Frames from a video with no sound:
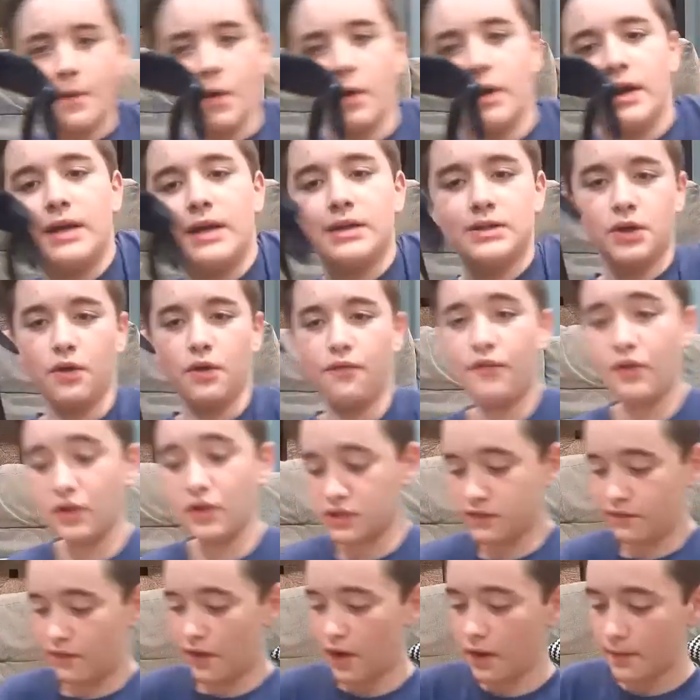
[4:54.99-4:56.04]
Okay, so first
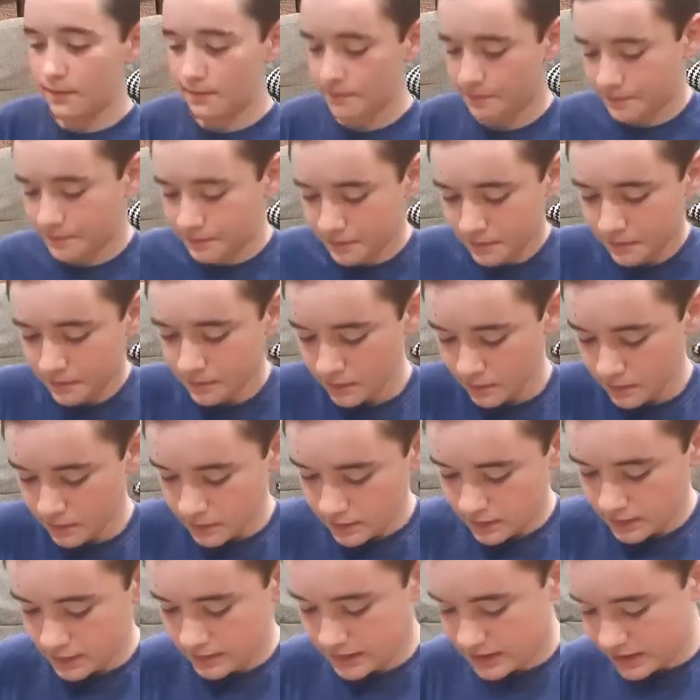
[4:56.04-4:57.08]
of all,
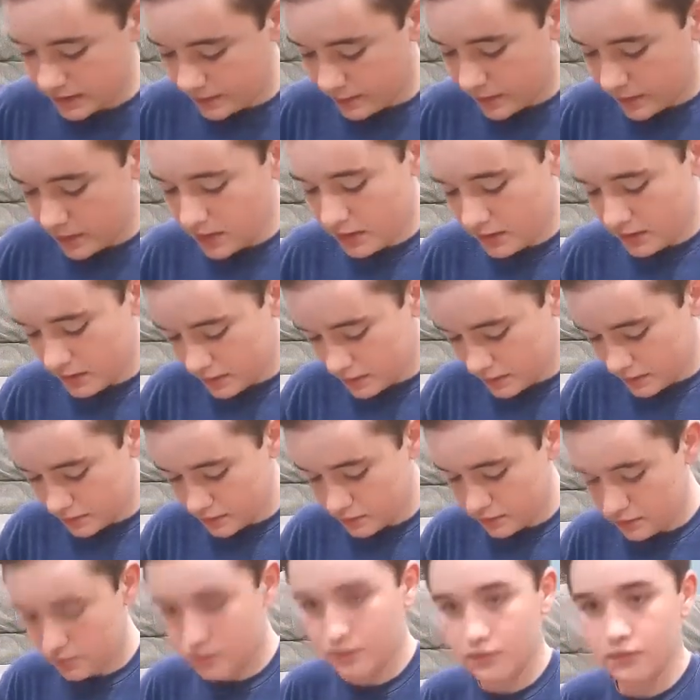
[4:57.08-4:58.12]
zipper.
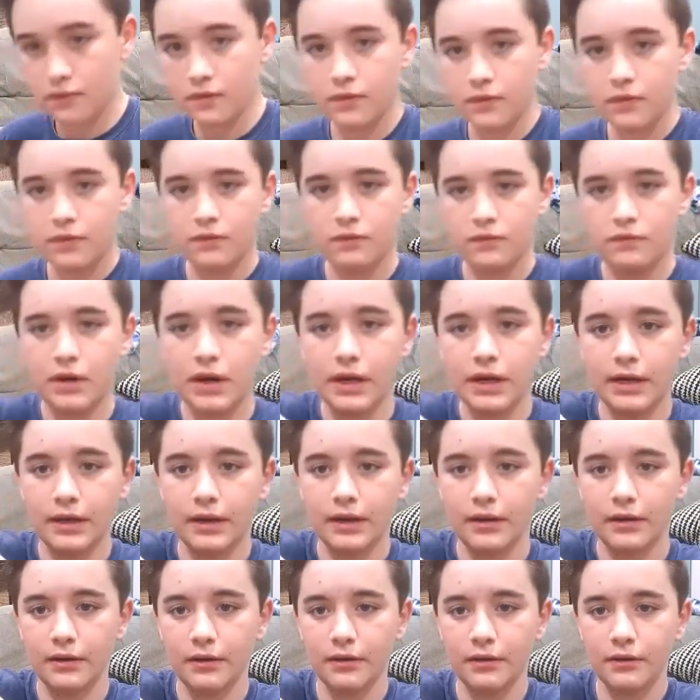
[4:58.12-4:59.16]
Right.
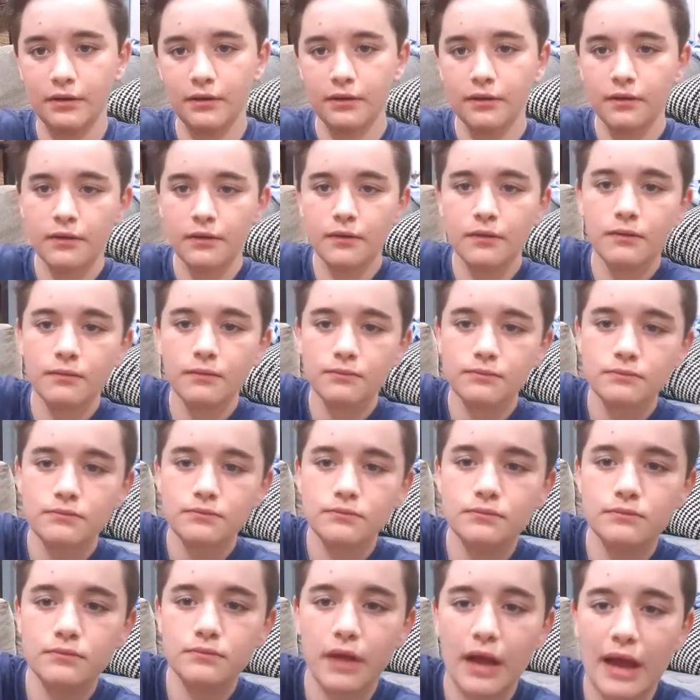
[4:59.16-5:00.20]

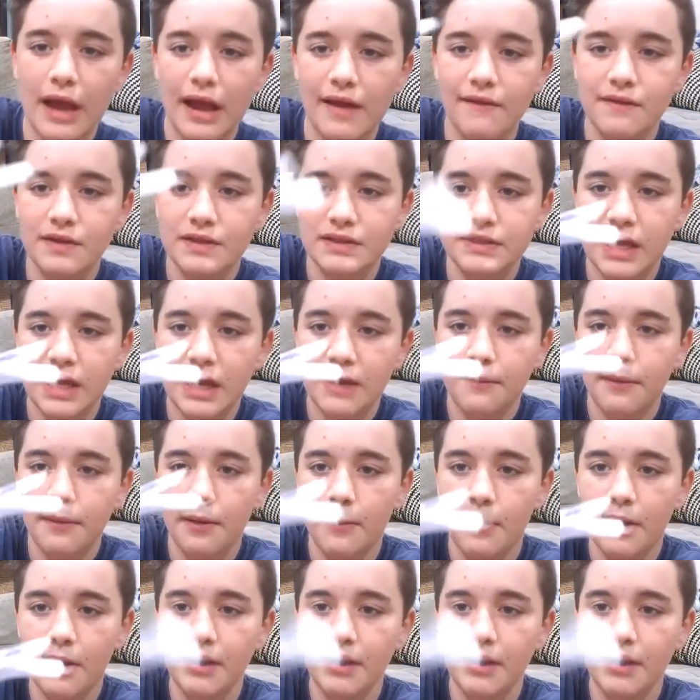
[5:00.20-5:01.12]
I haven't signed them.